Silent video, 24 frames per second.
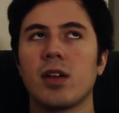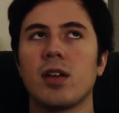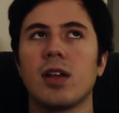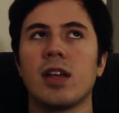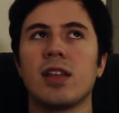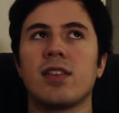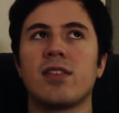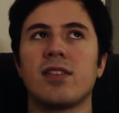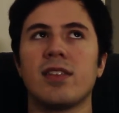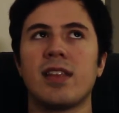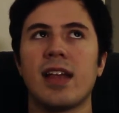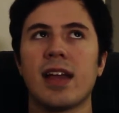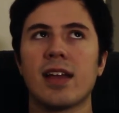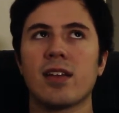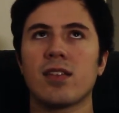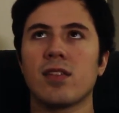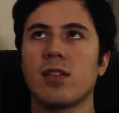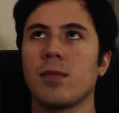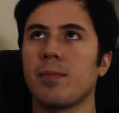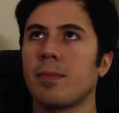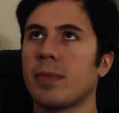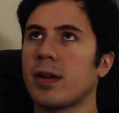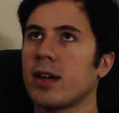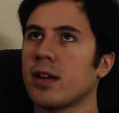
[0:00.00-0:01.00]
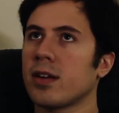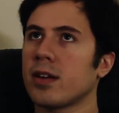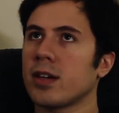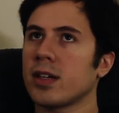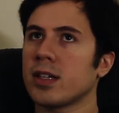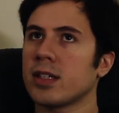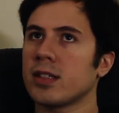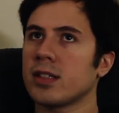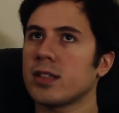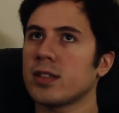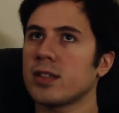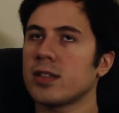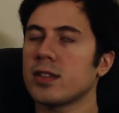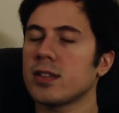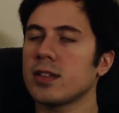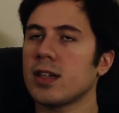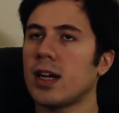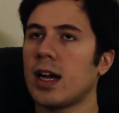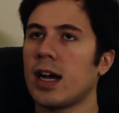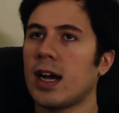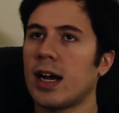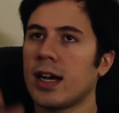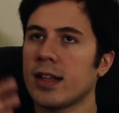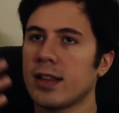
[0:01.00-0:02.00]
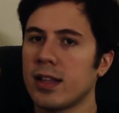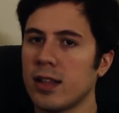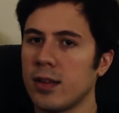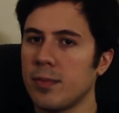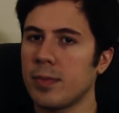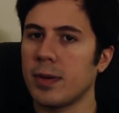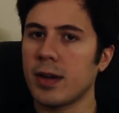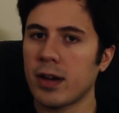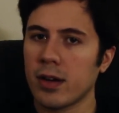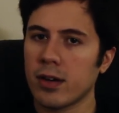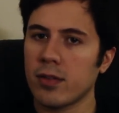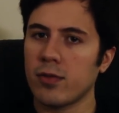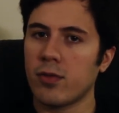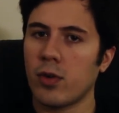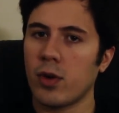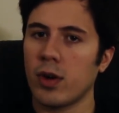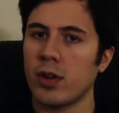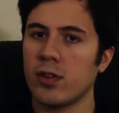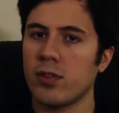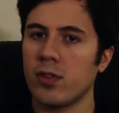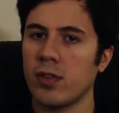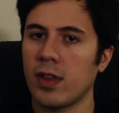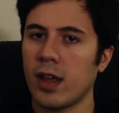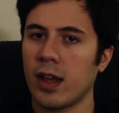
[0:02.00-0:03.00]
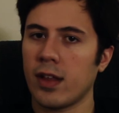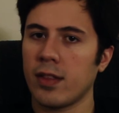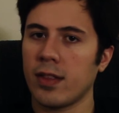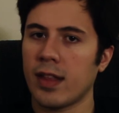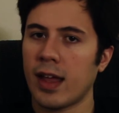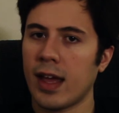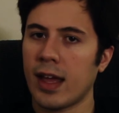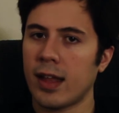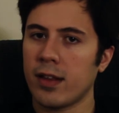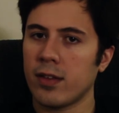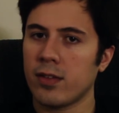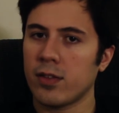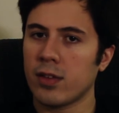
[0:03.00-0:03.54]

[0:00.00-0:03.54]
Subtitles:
Its next appearance didn't appear in Voyage of the Undead,